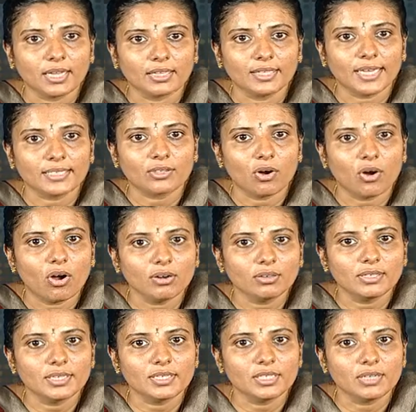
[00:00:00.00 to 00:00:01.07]
that
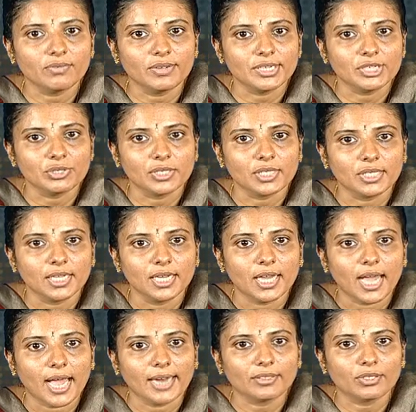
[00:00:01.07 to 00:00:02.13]
haunt the individual
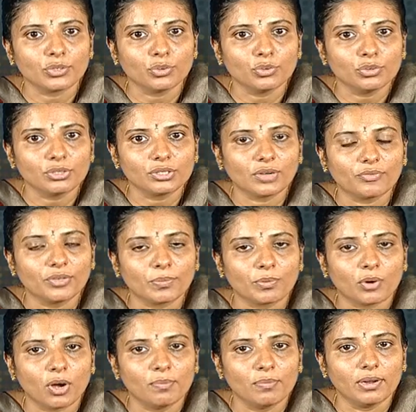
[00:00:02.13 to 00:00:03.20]
and the roots of the
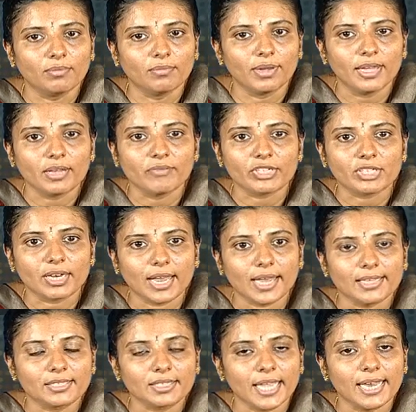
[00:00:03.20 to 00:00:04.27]
problem which
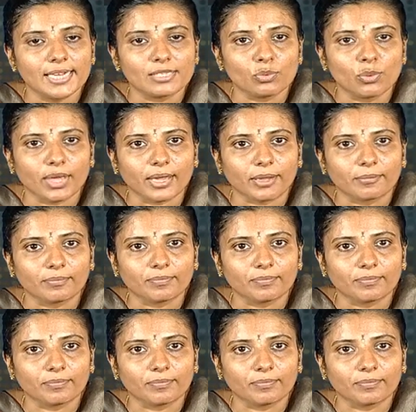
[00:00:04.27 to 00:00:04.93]
lies elsewhere.